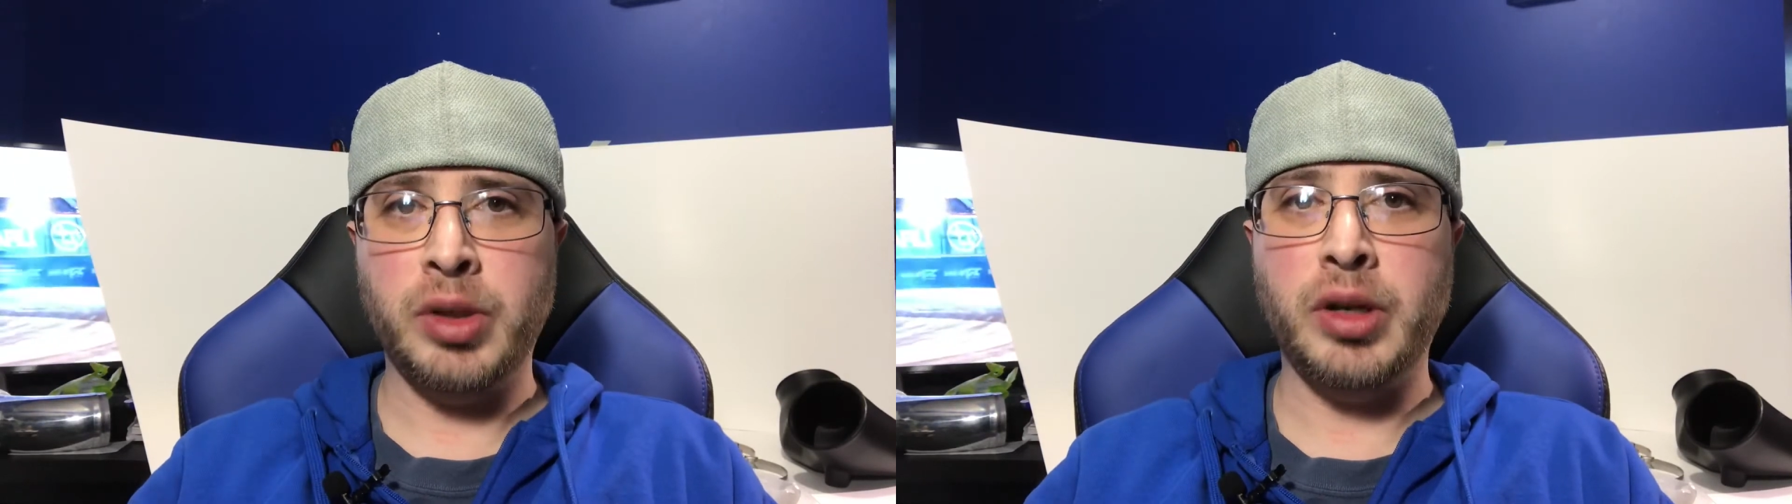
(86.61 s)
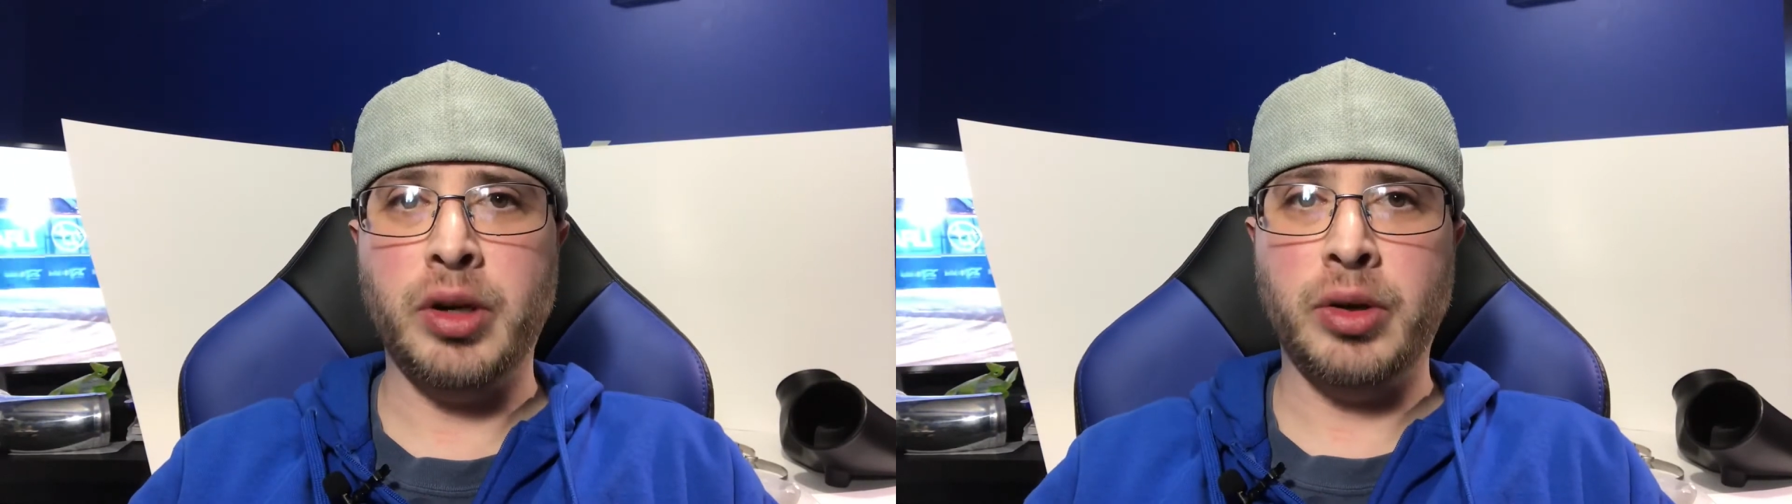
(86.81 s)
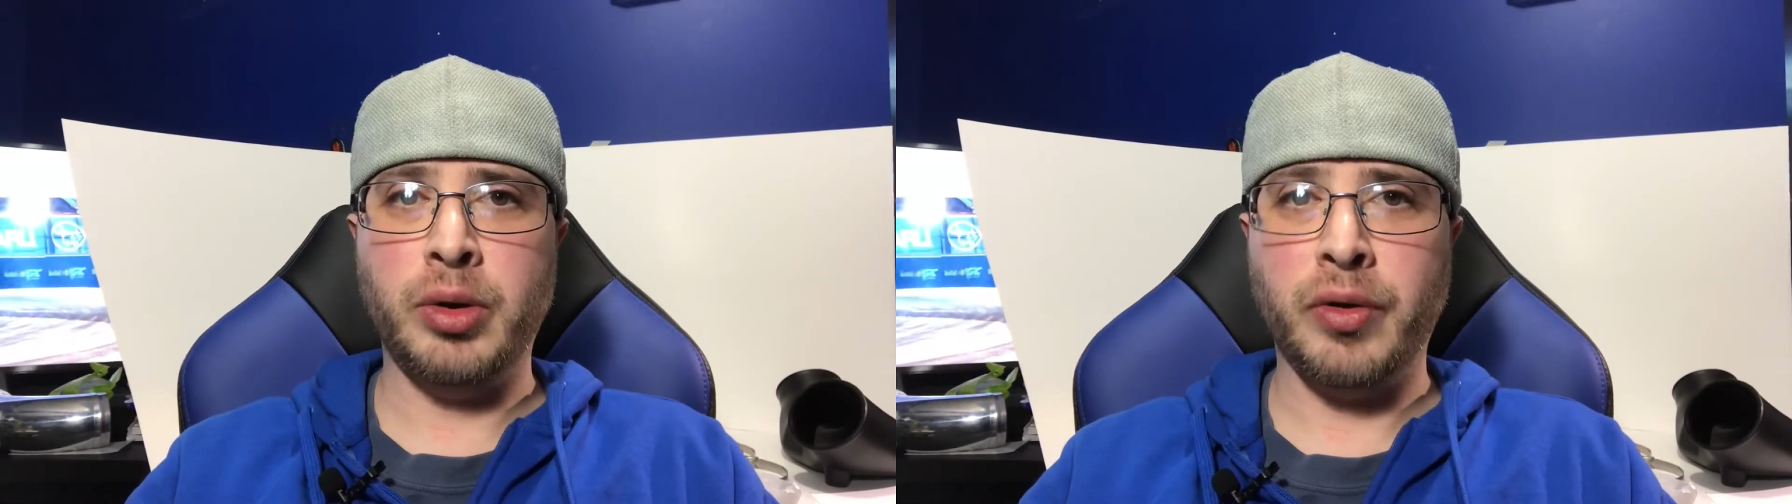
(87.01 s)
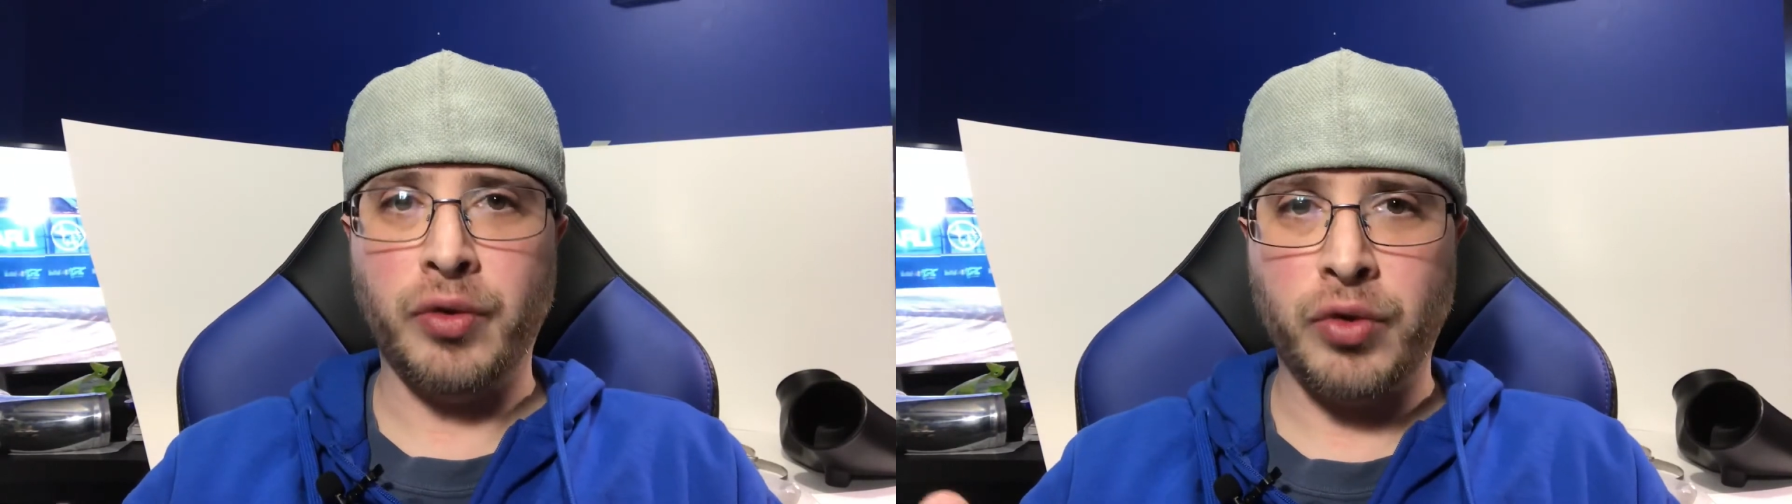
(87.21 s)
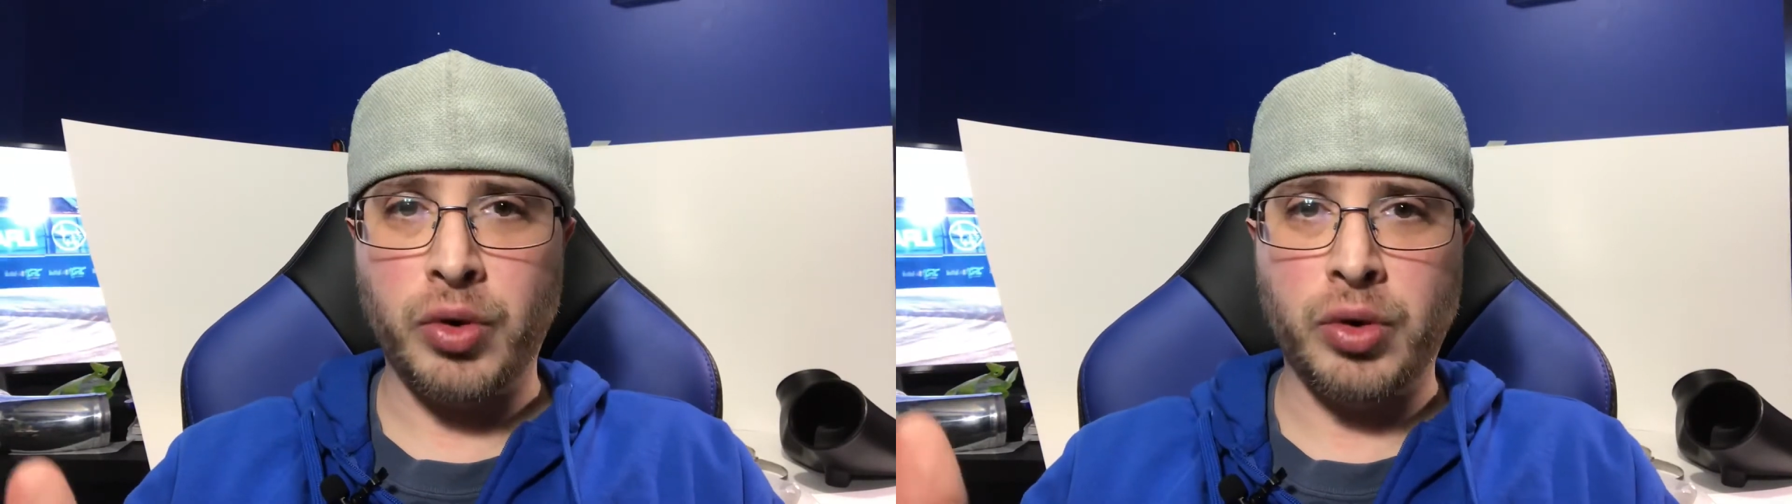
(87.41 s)
know
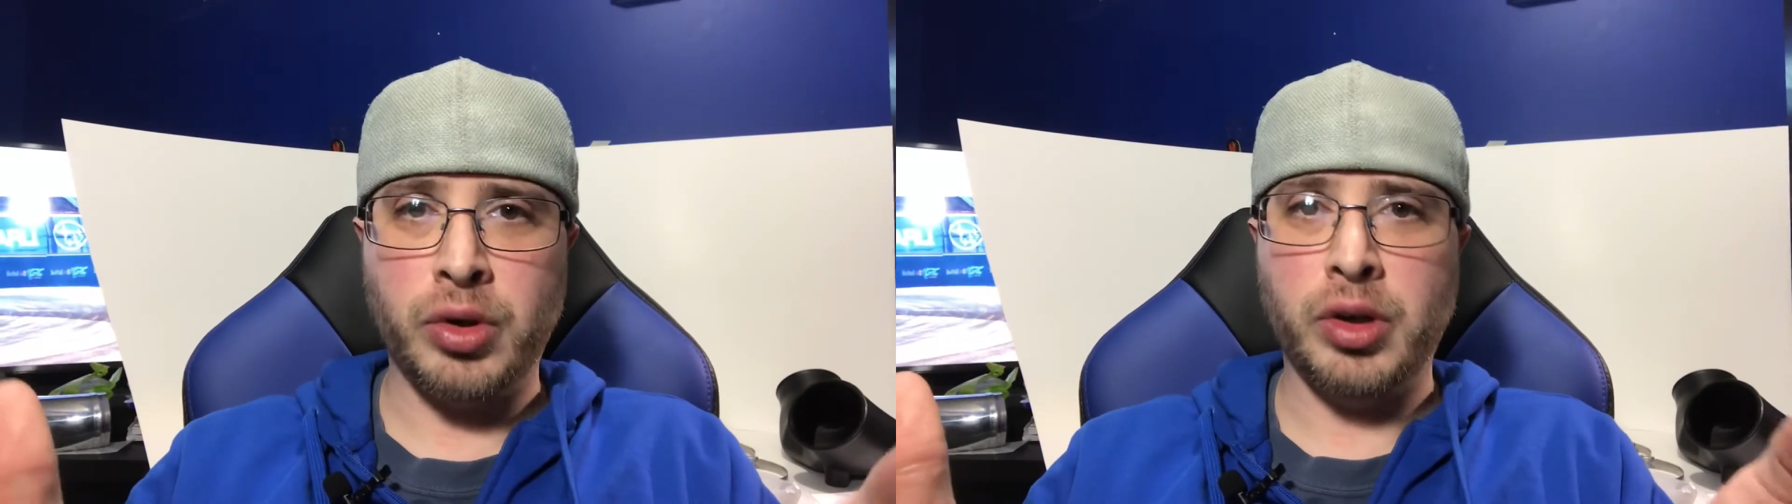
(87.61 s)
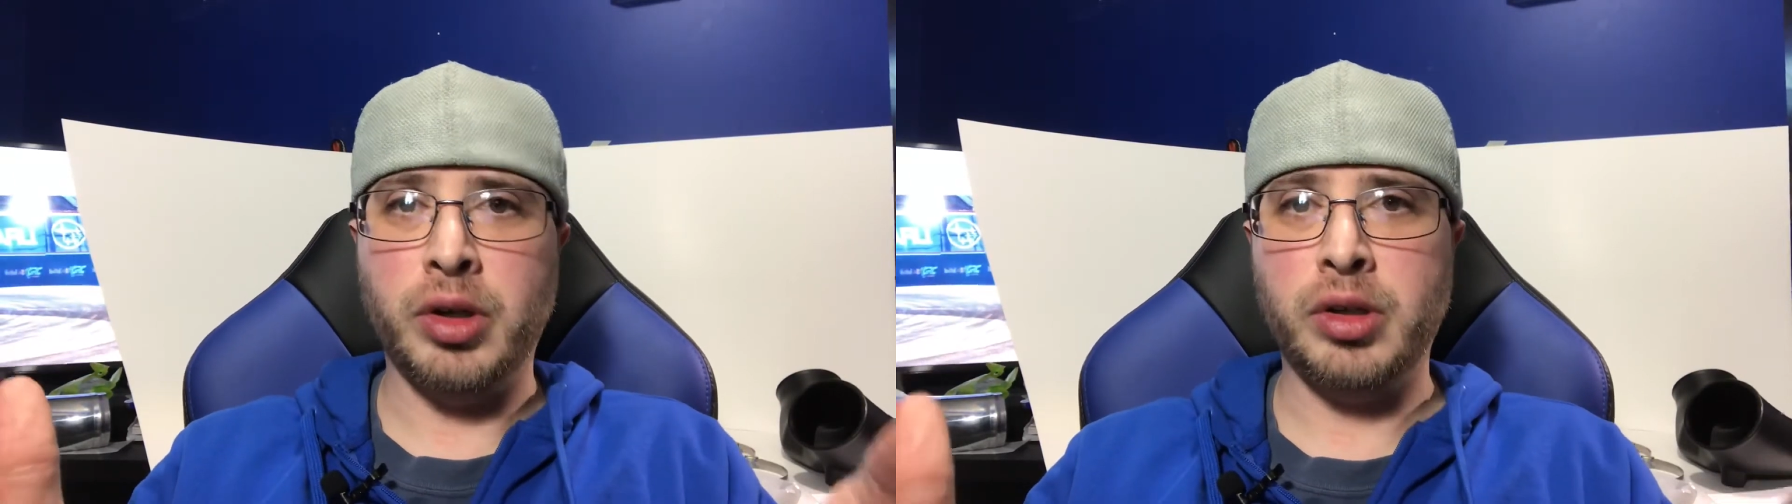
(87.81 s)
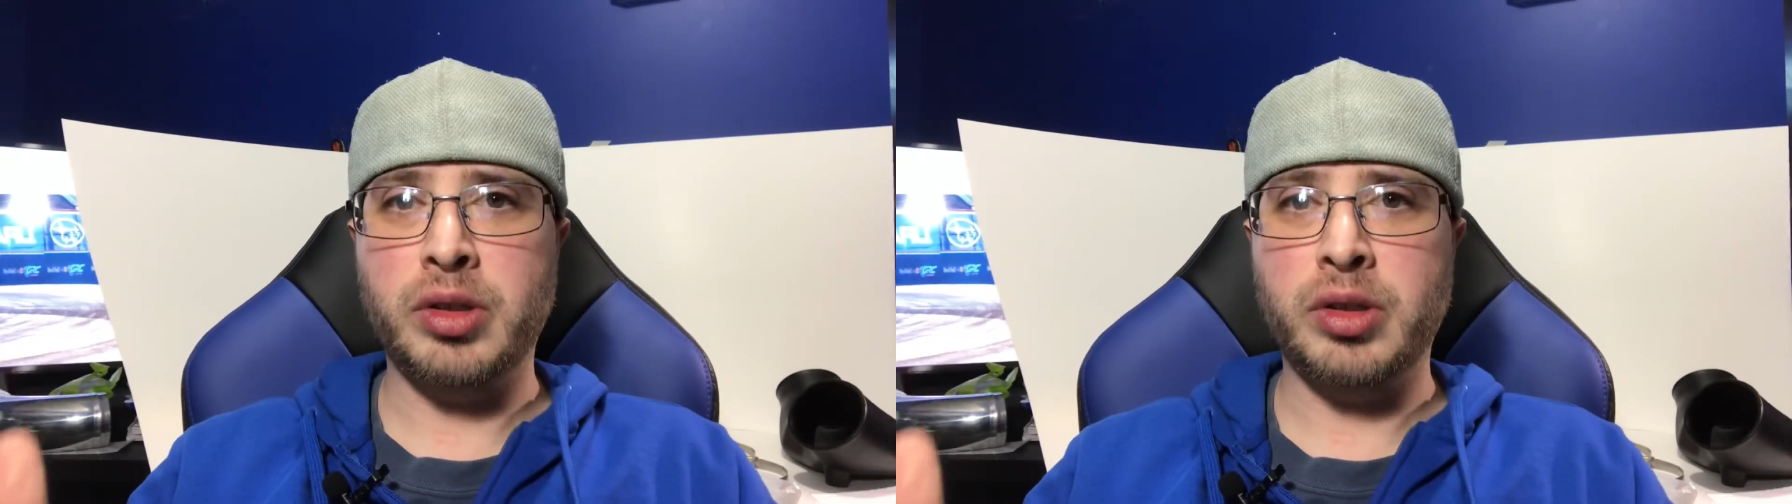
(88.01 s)
for